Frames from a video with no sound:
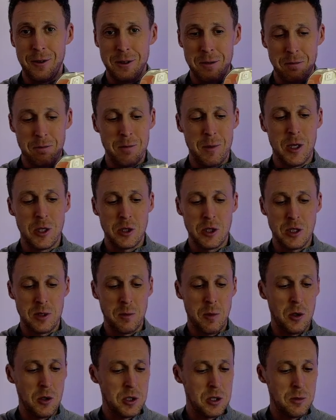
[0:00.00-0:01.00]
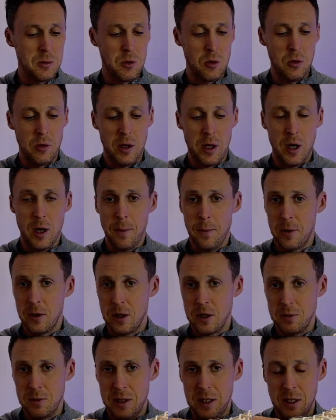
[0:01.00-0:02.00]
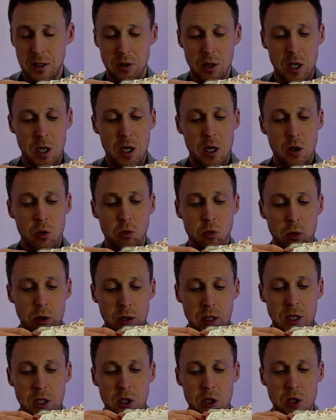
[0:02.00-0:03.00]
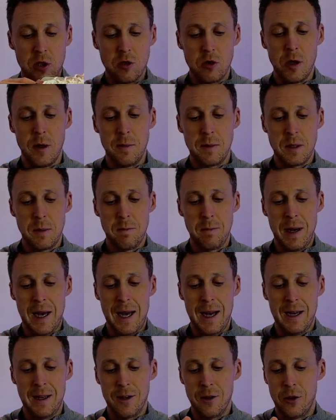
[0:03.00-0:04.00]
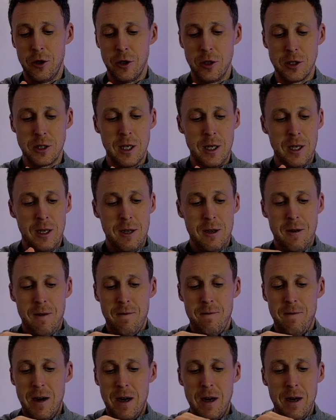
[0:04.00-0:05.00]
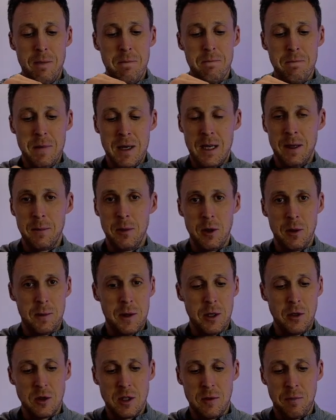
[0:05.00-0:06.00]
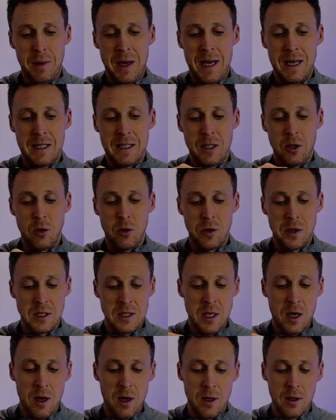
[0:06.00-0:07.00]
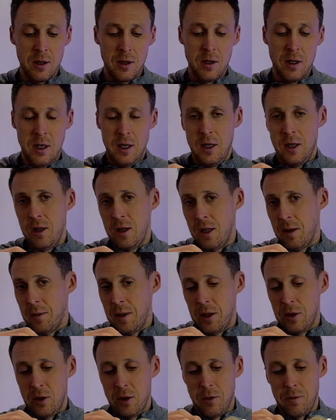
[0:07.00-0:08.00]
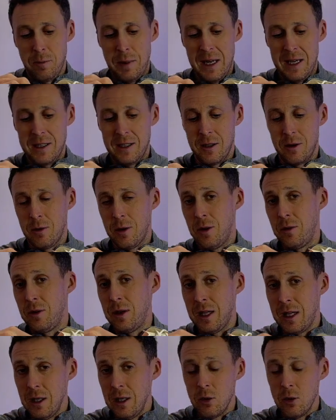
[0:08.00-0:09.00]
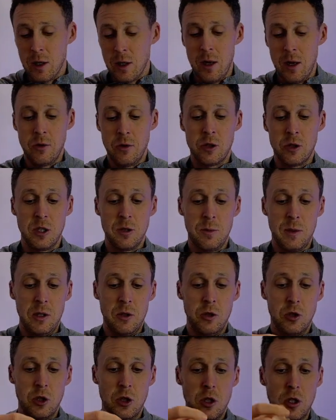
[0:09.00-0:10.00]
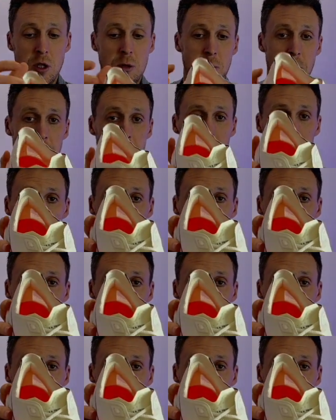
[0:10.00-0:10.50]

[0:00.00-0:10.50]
as much as possible. The upper has been really stripped back. There's very minimal amounts of padding on the tongue. The amount of padding around the heel counter has been reduced, but there